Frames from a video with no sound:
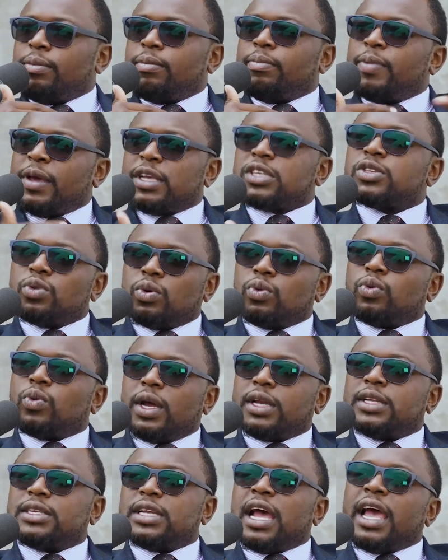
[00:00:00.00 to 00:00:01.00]
based on
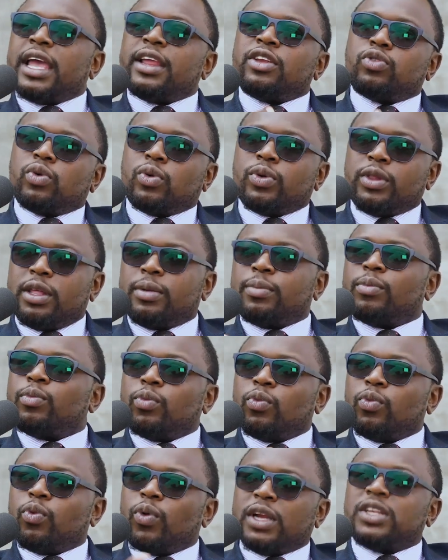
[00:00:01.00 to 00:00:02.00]
what I told them
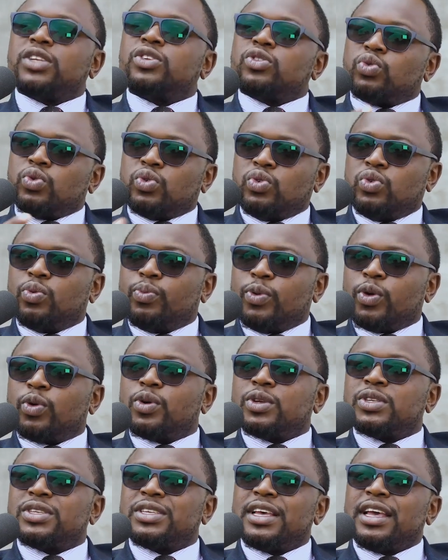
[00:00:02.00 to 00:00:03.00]
what to do,
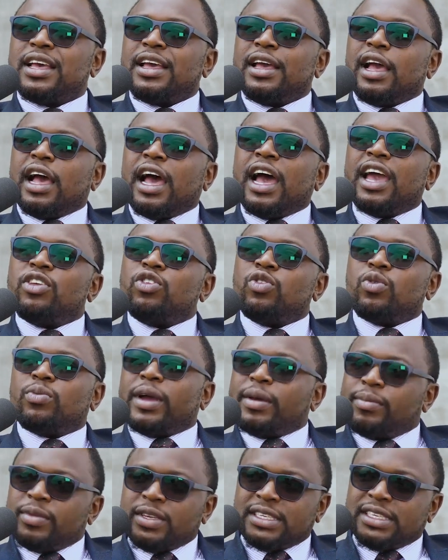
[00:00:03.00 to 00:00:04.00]
because I knew
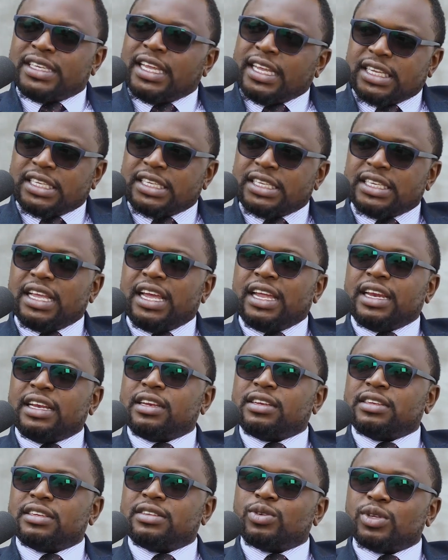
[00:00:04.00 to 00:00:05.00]
my mistakes,
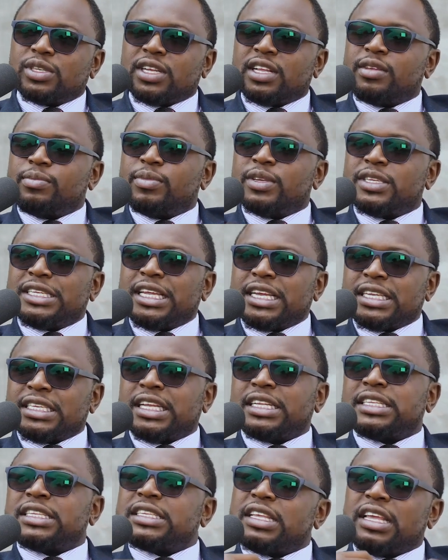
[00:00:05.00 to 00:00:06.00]
and those are the mistakes
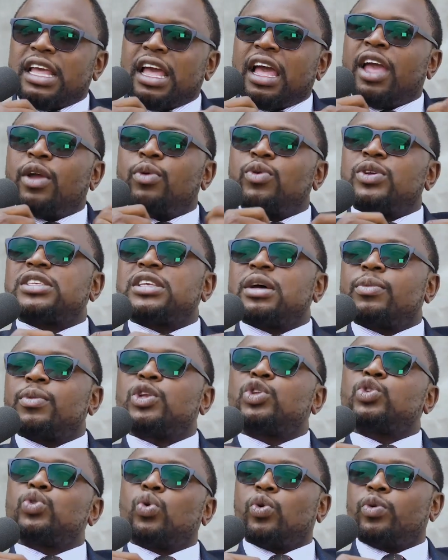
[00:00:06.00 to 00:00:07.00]
that I wish
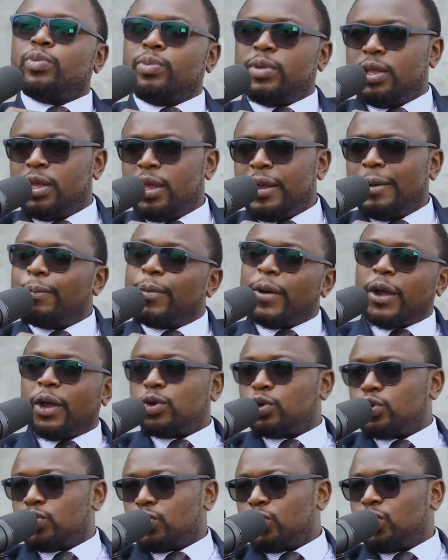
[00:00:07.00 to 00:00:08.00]
someone told me
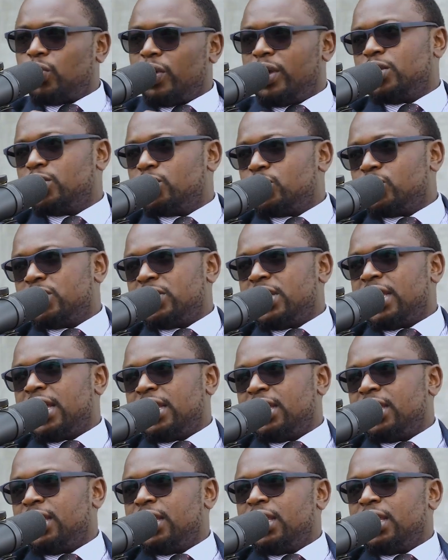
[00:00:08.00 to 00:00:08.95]
prior to going to Ziale.